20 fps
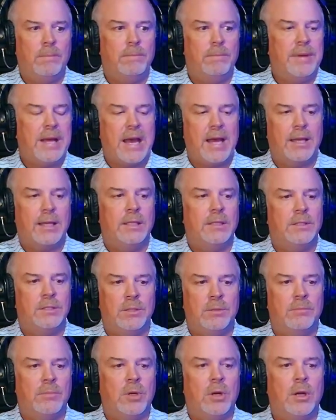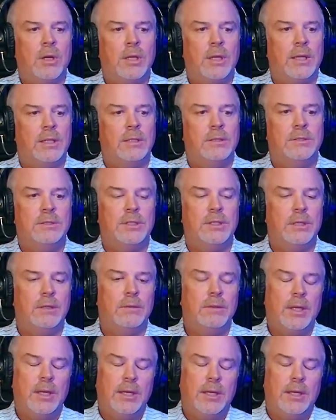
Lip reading: back into the market. And so,